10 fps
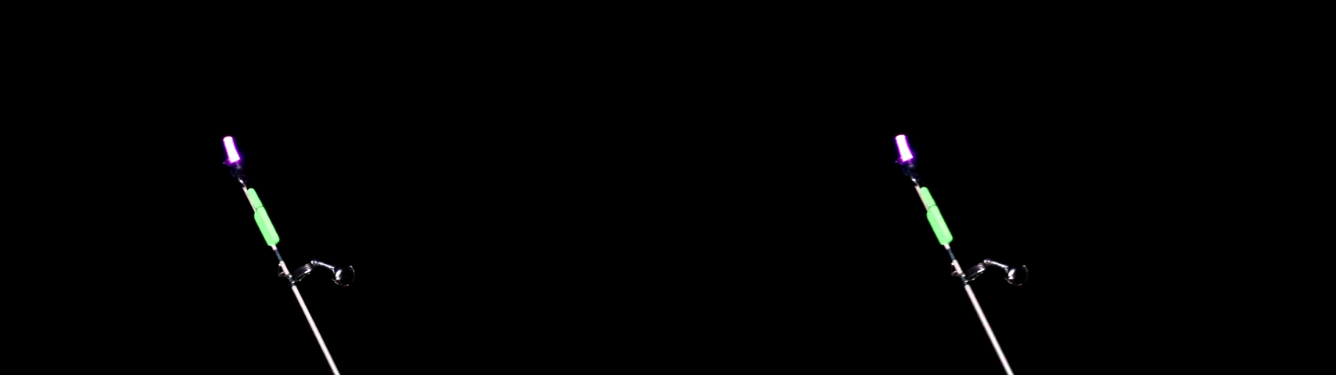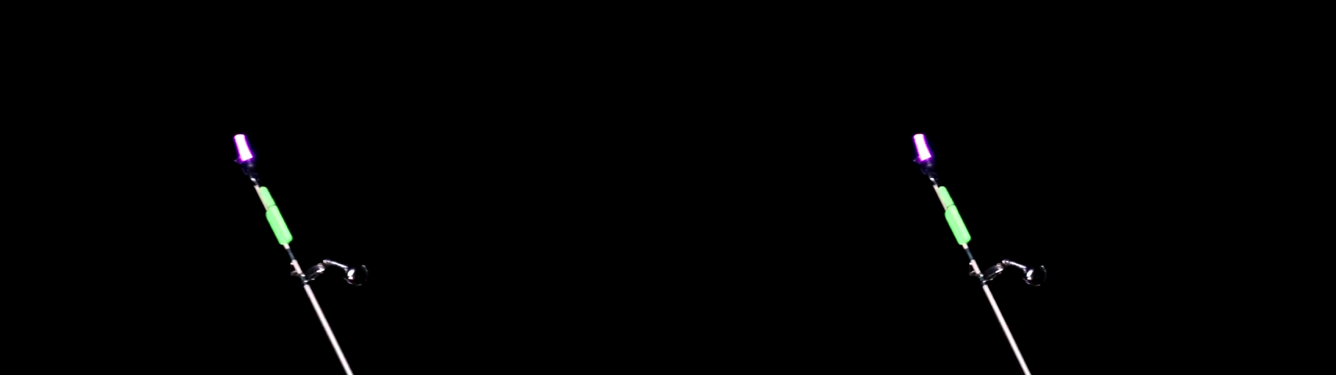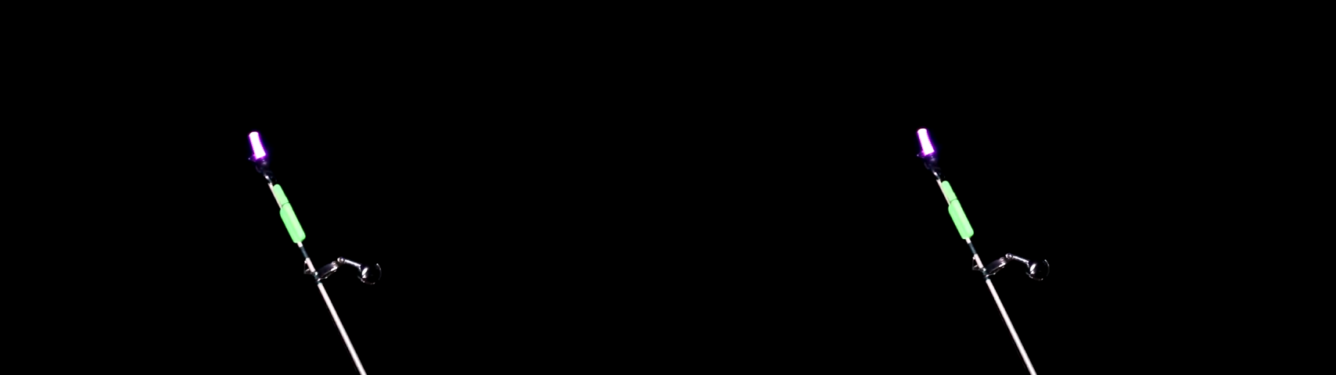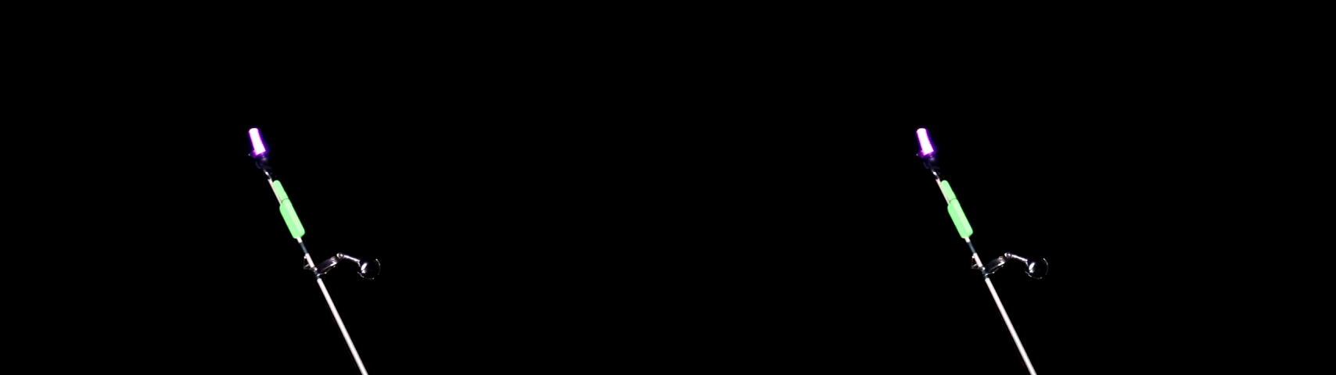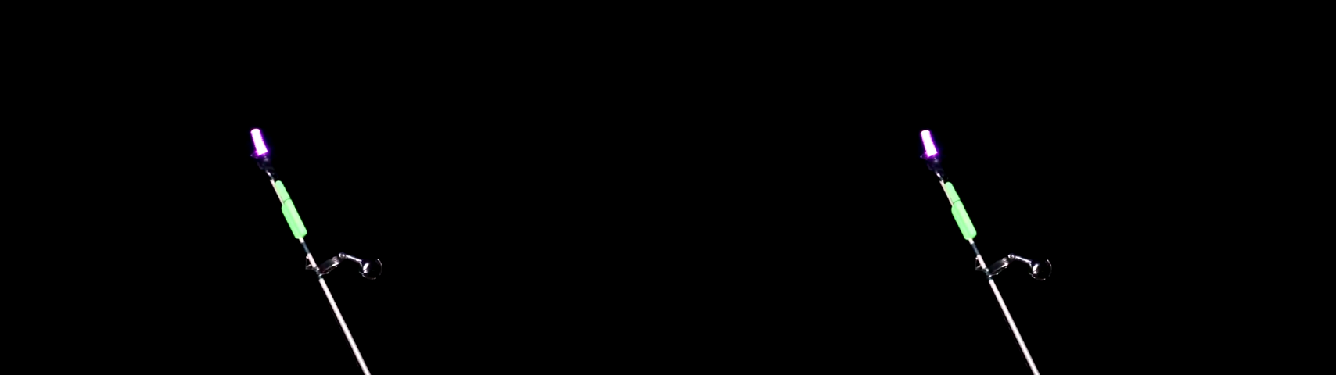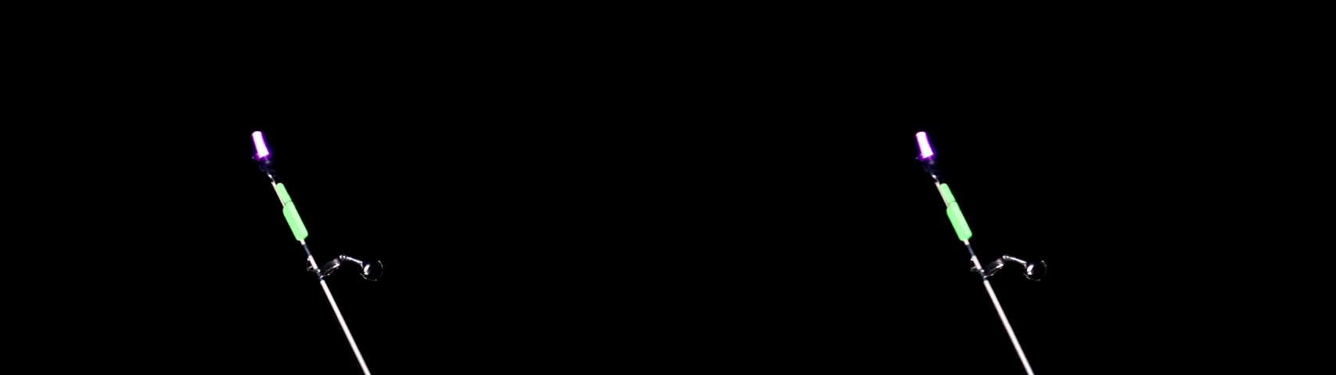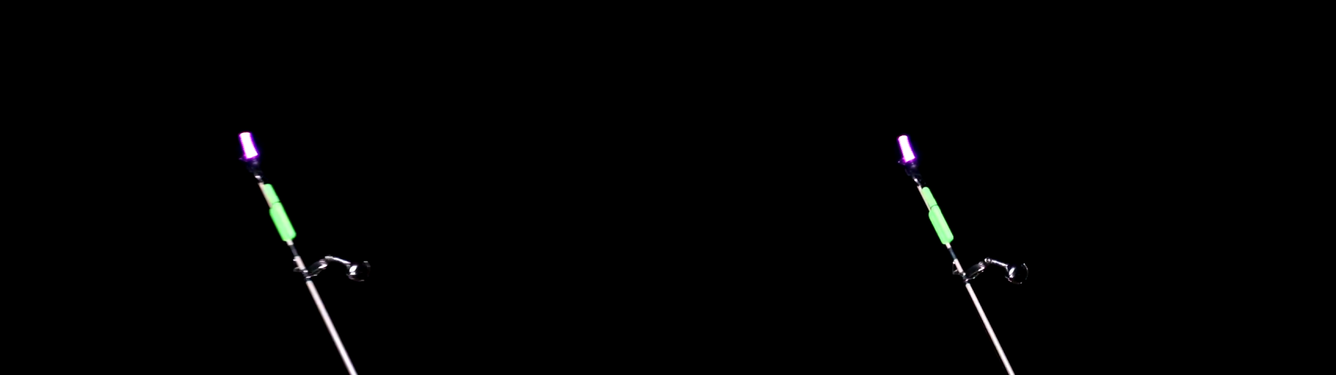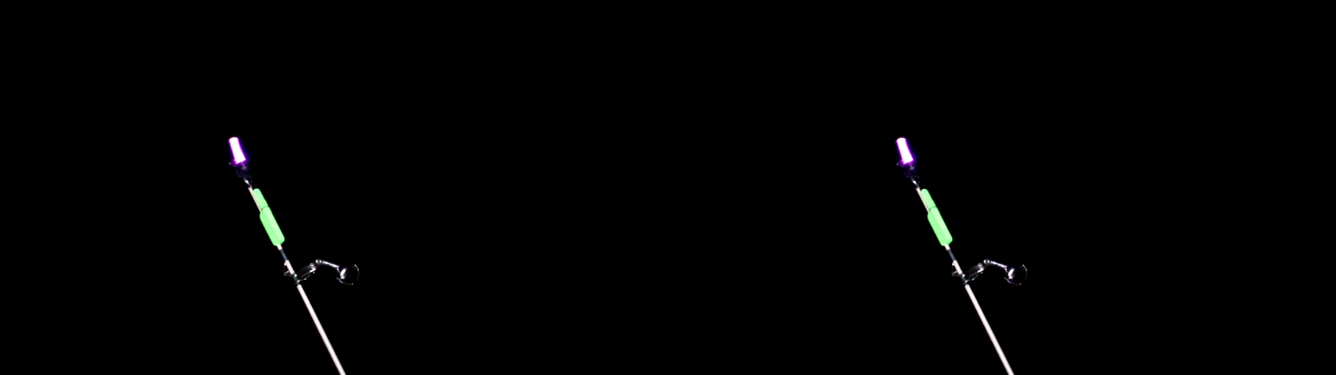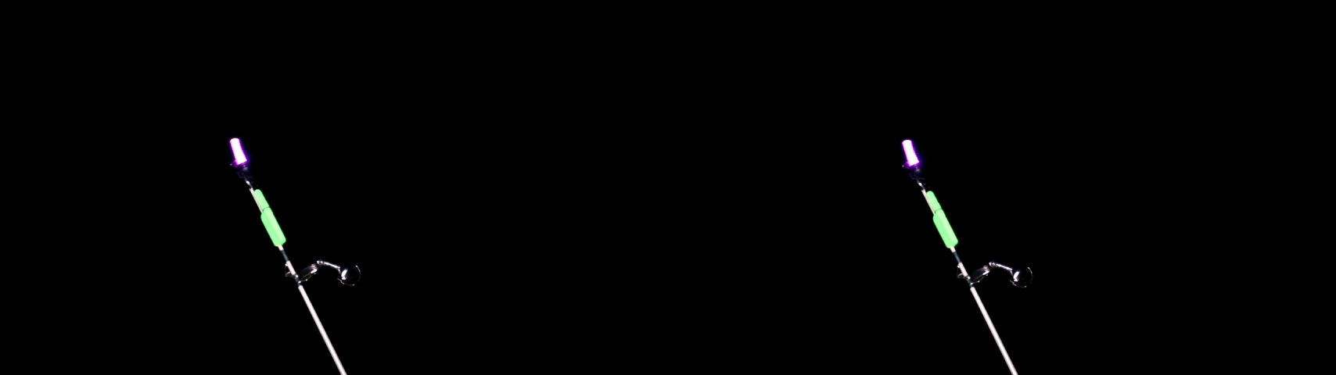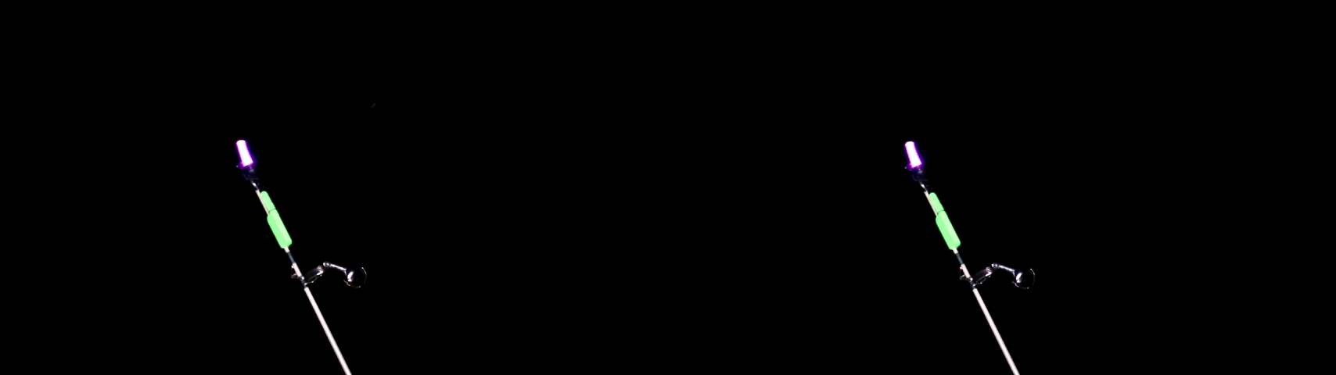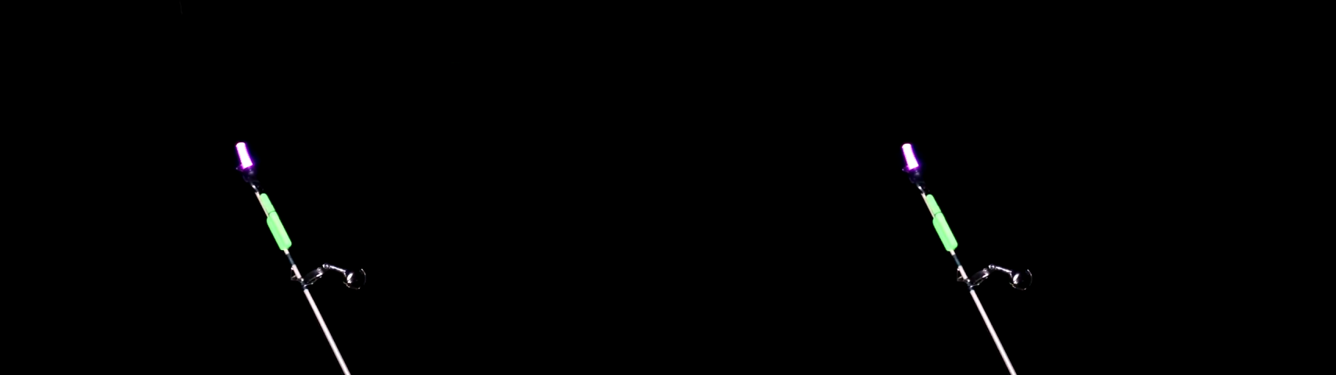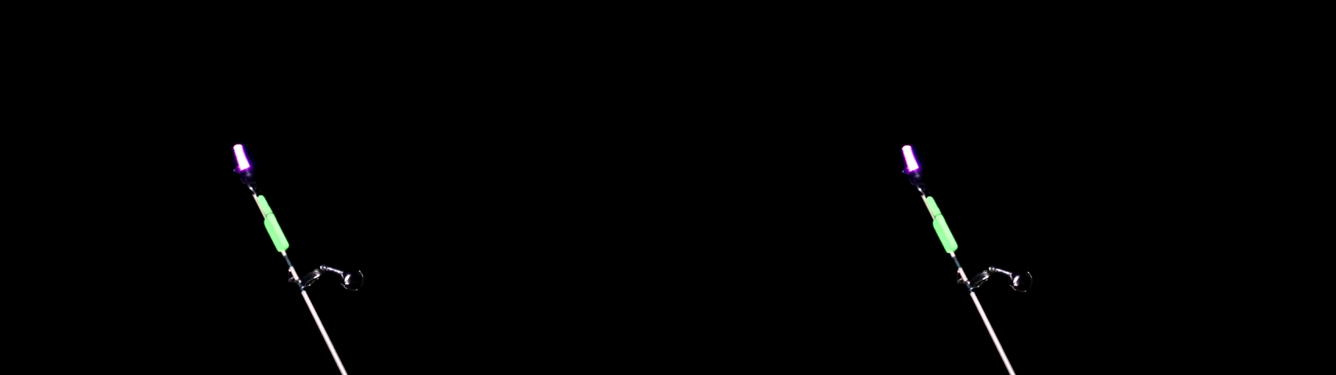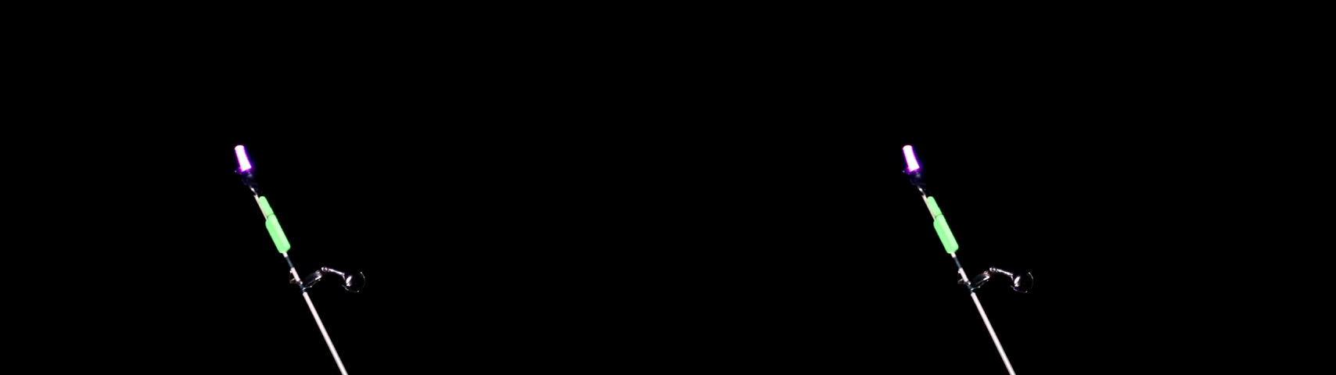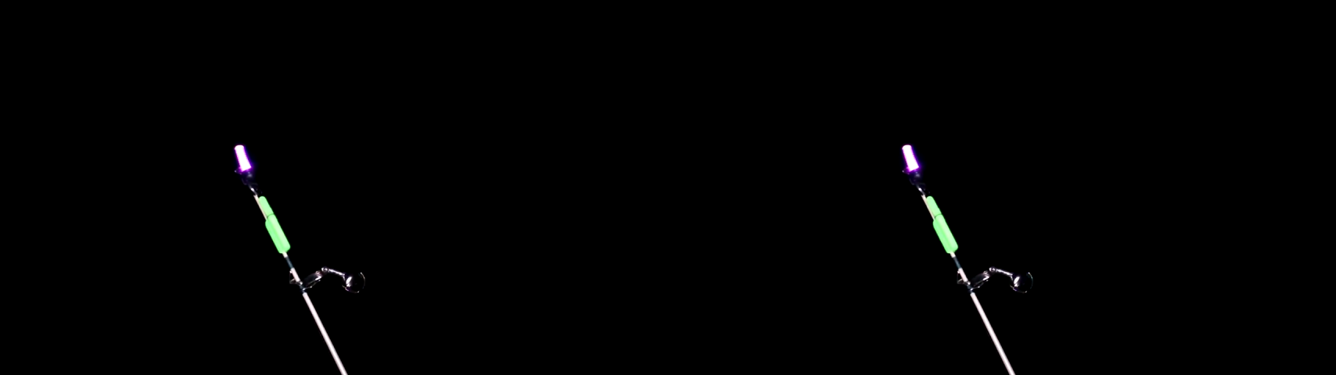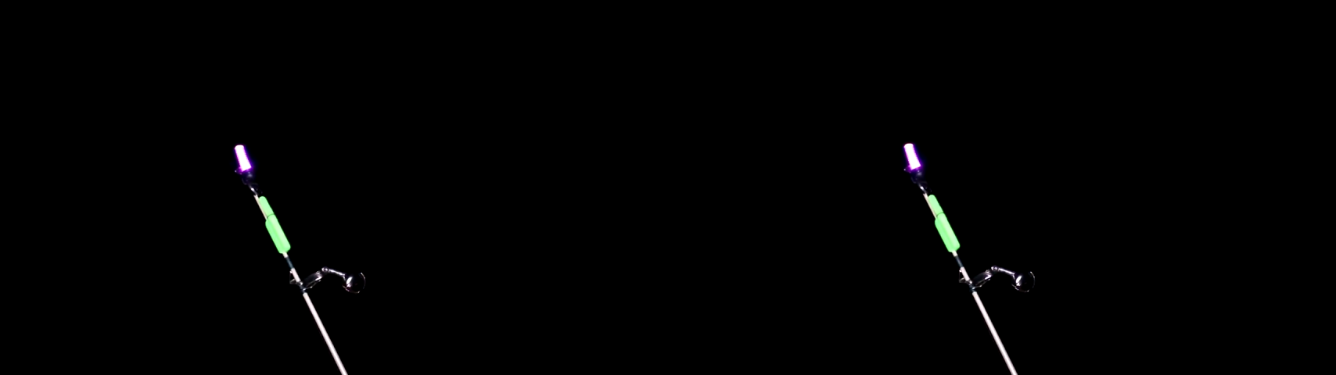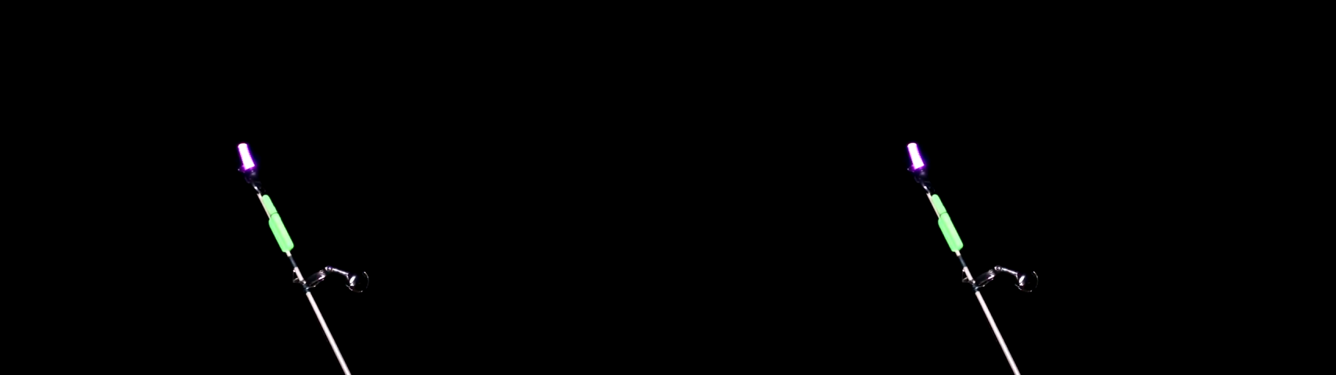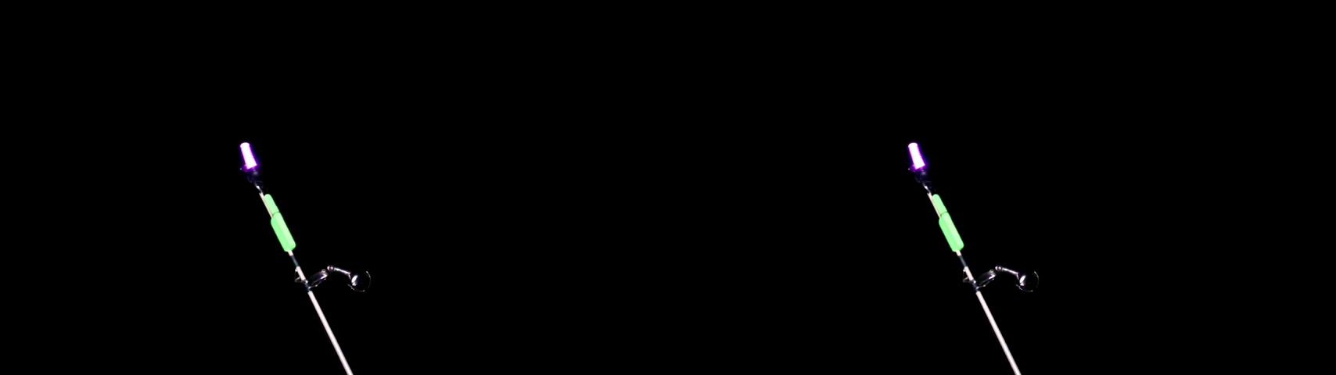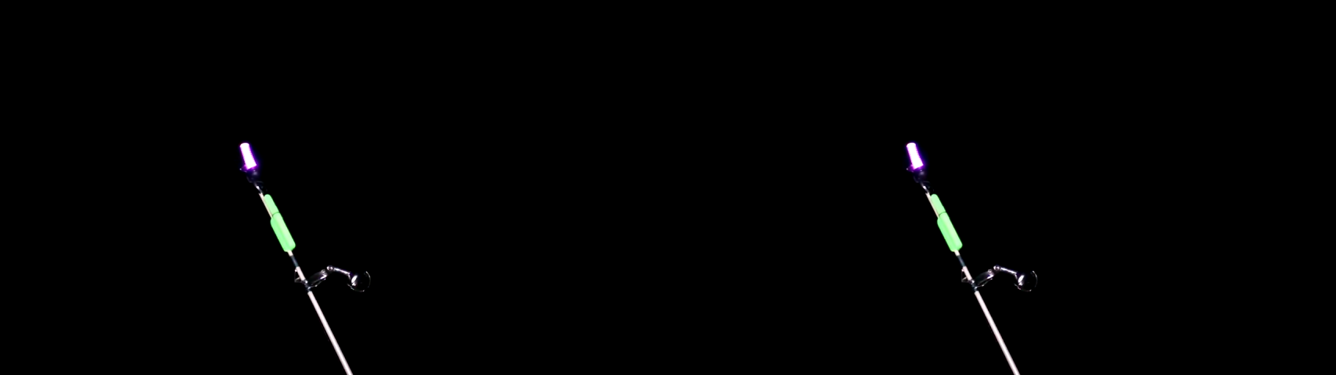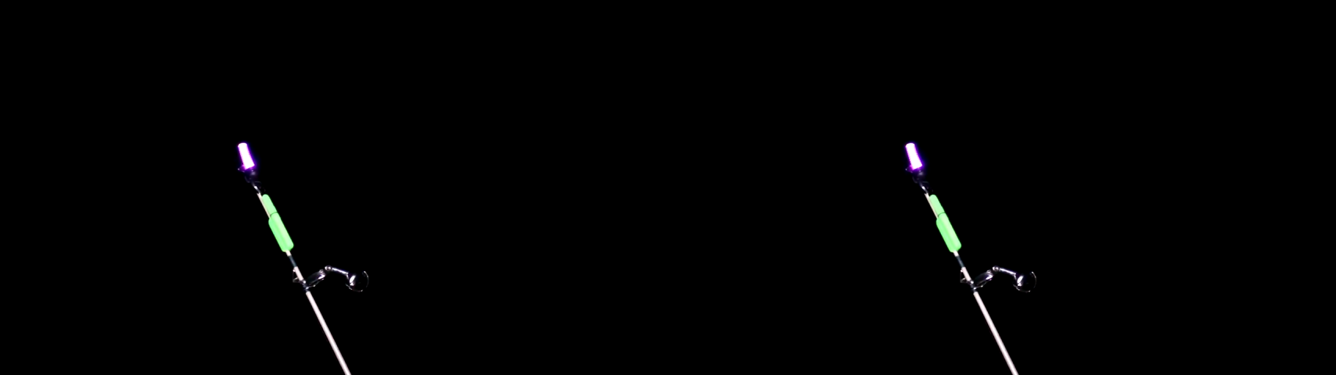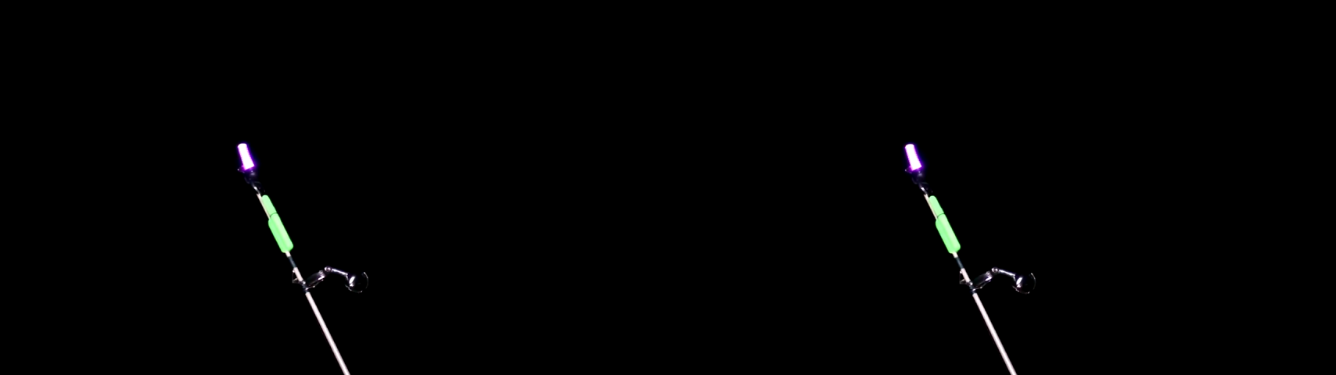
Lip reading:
[unreadable: no face in view]